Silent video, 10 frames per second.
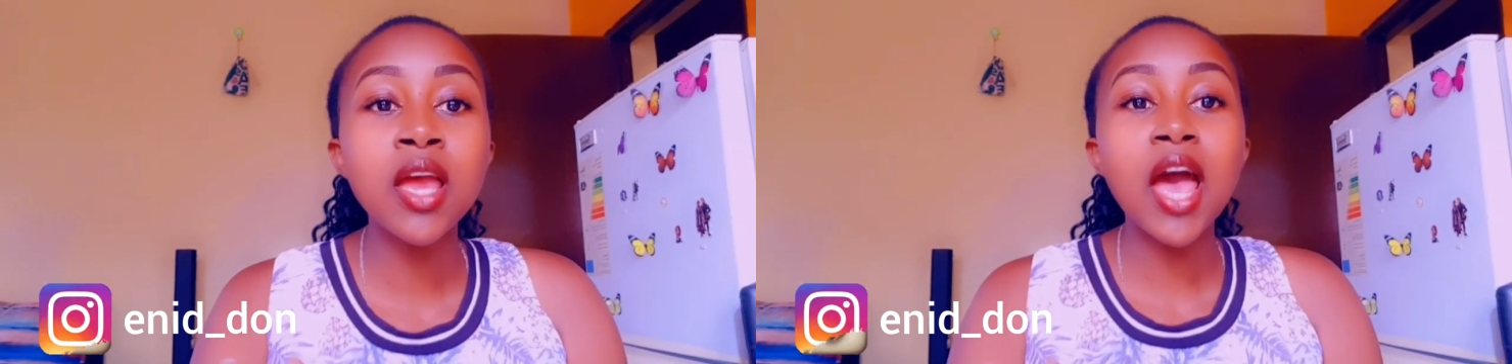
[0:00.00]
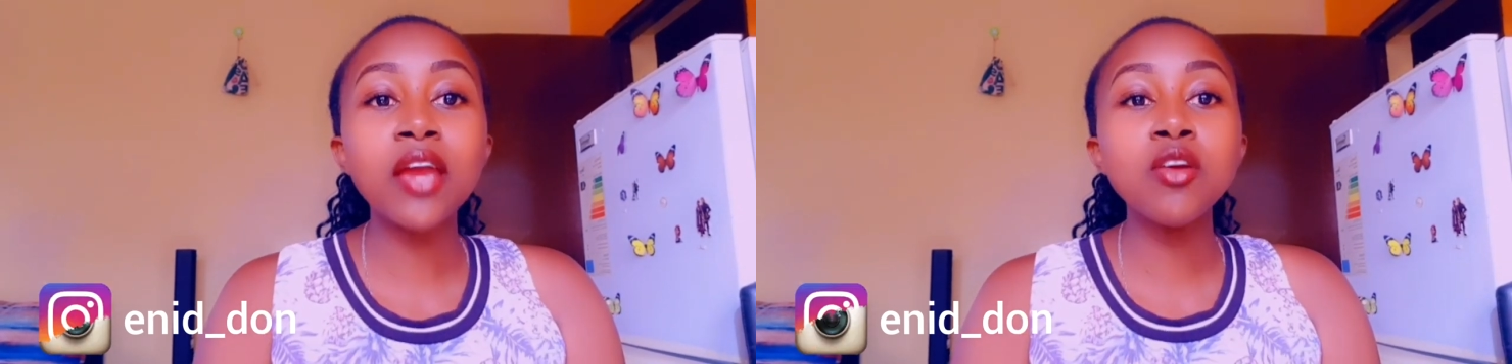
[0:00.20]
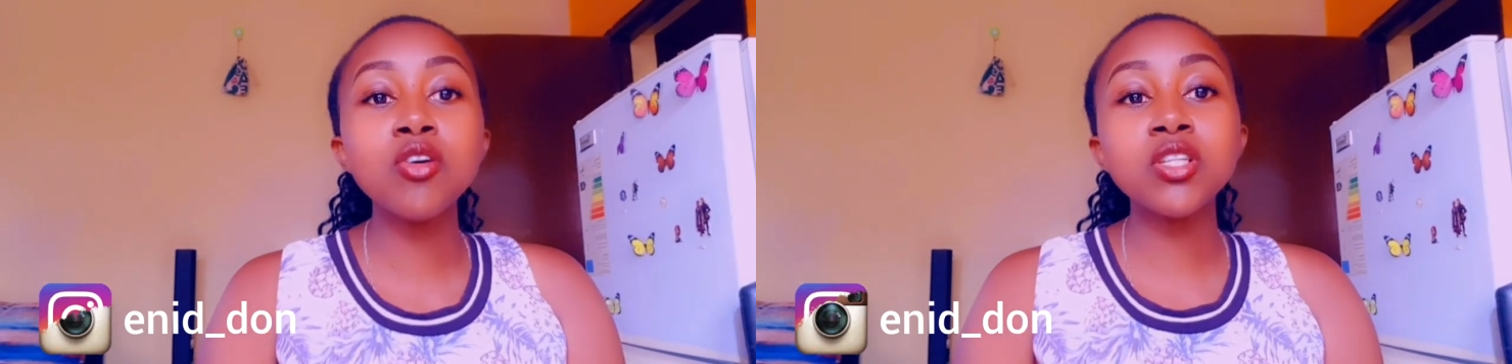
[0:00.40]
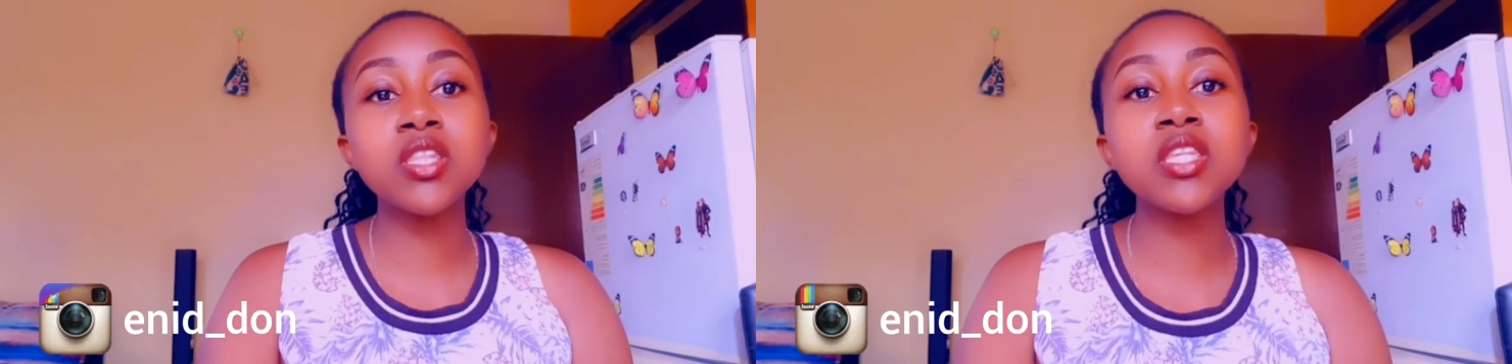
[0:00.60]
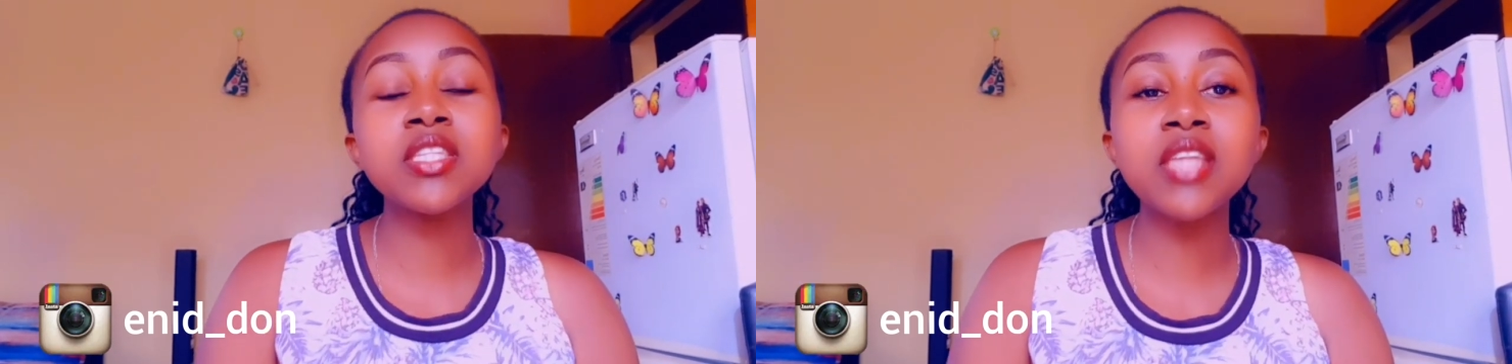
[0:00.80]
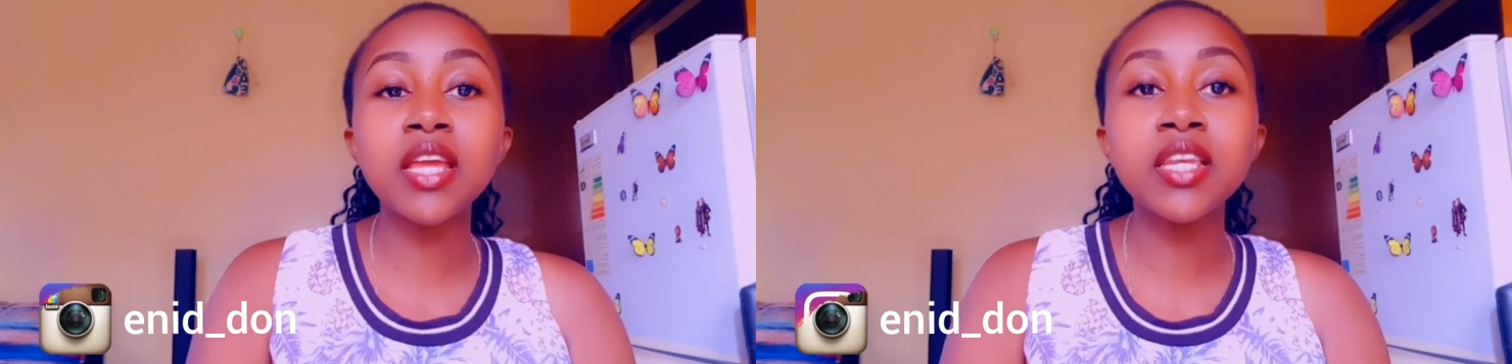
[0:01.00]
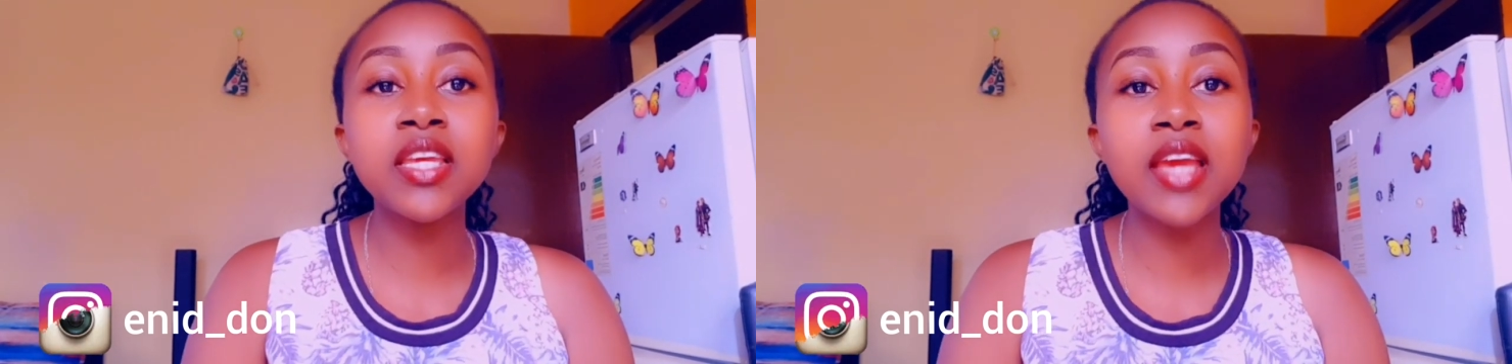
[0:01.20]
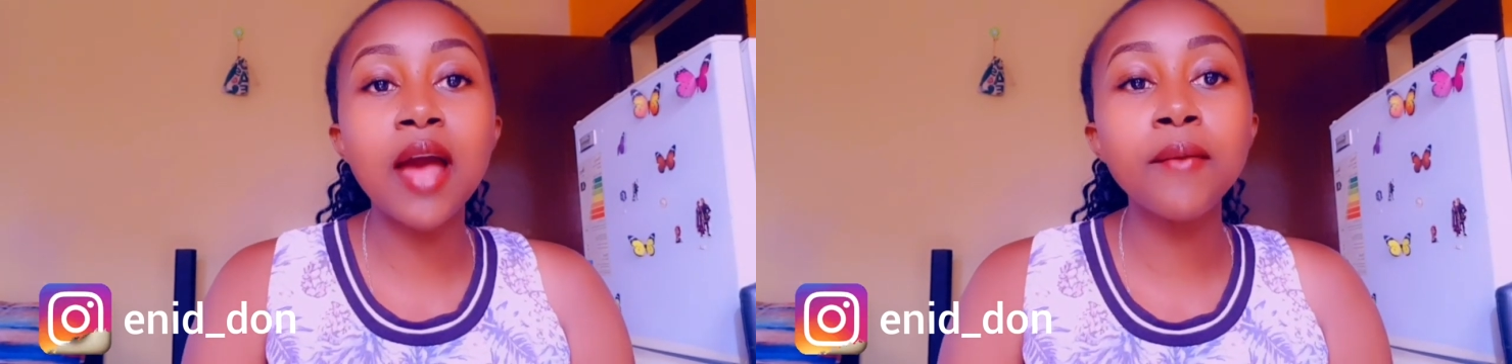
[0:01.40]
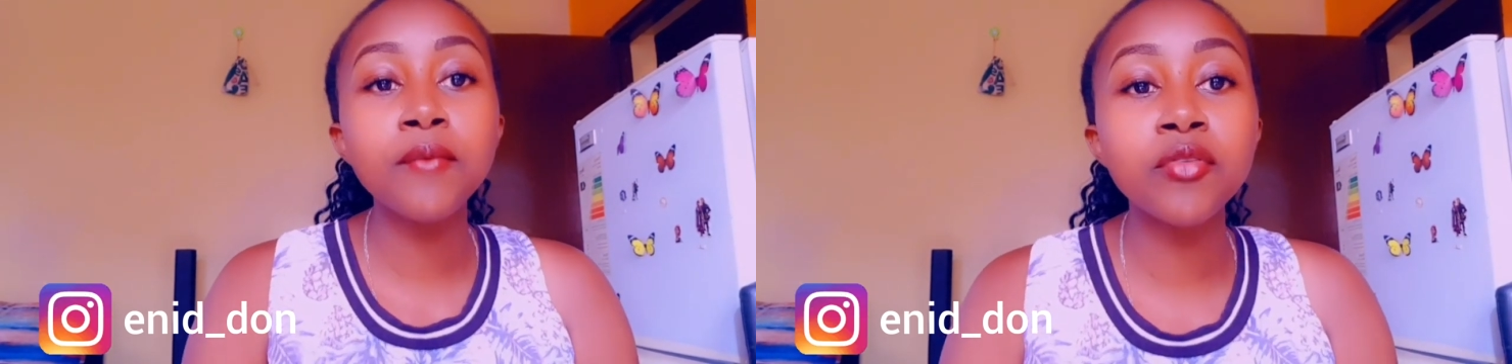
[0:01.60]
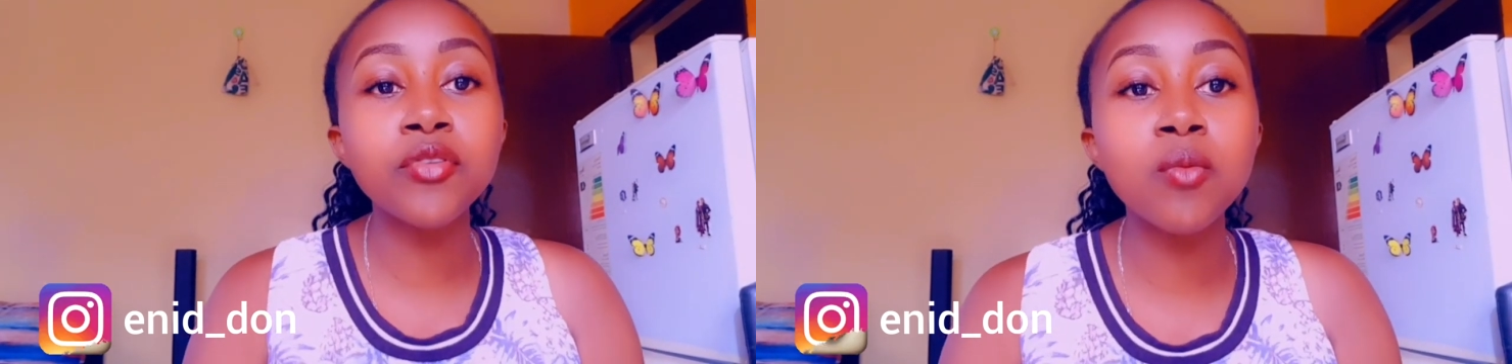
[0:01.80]
I got this idea
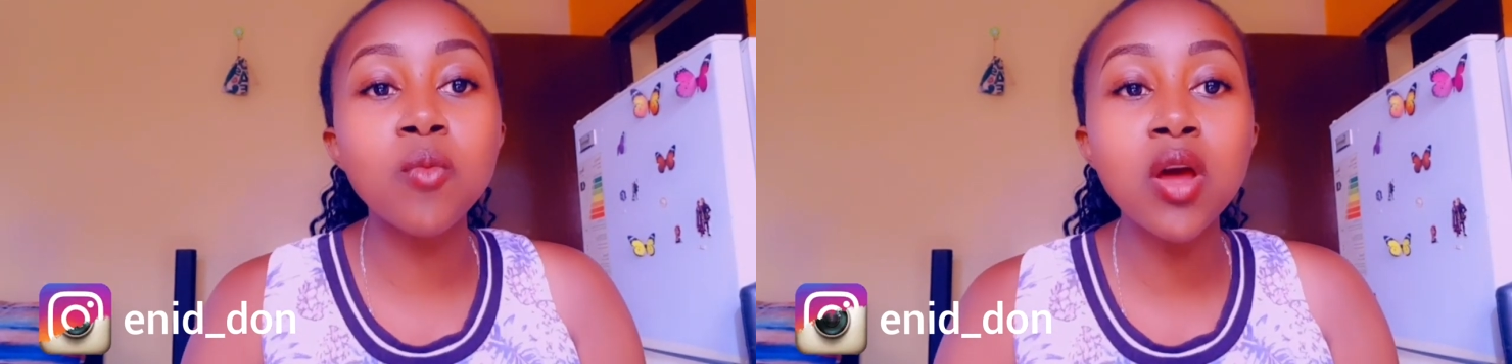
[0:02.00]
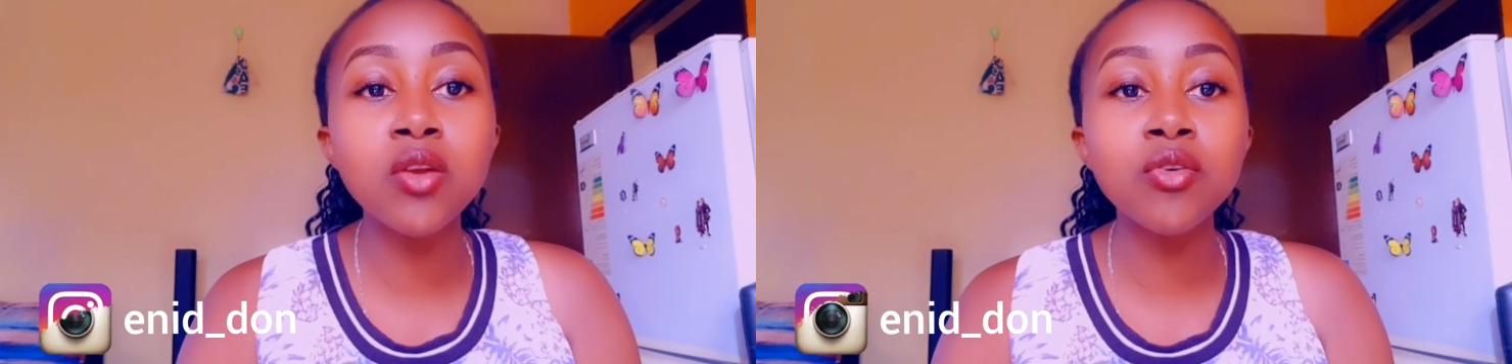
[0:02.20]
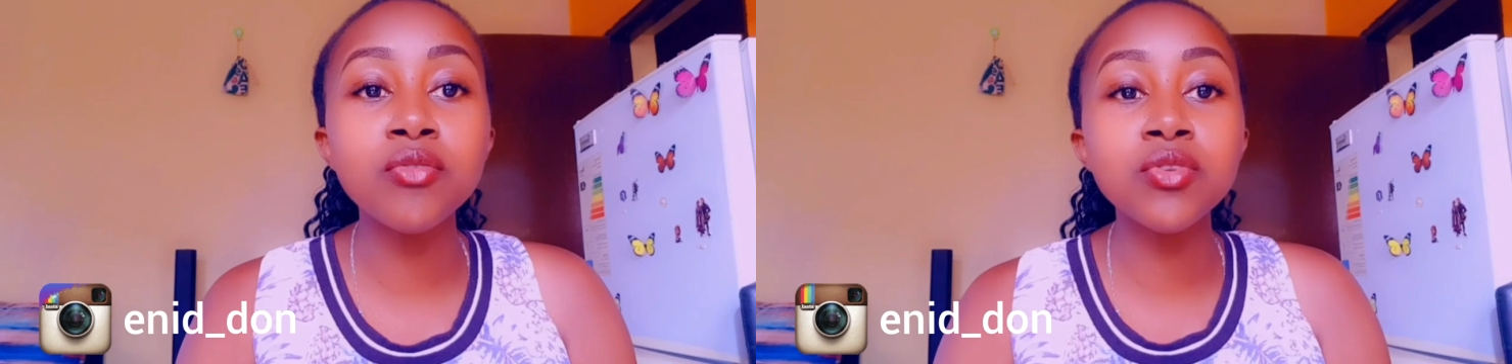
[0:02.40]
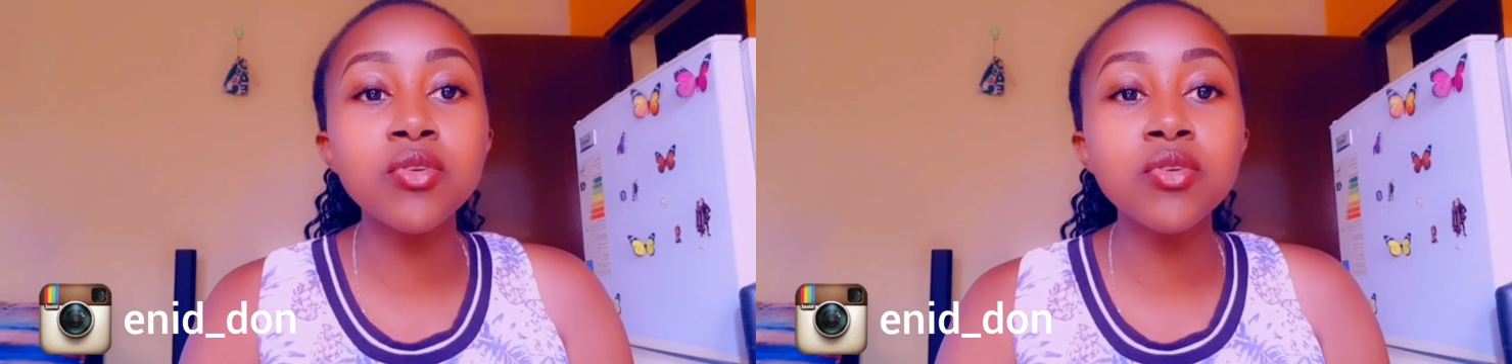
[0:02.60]
from one of you,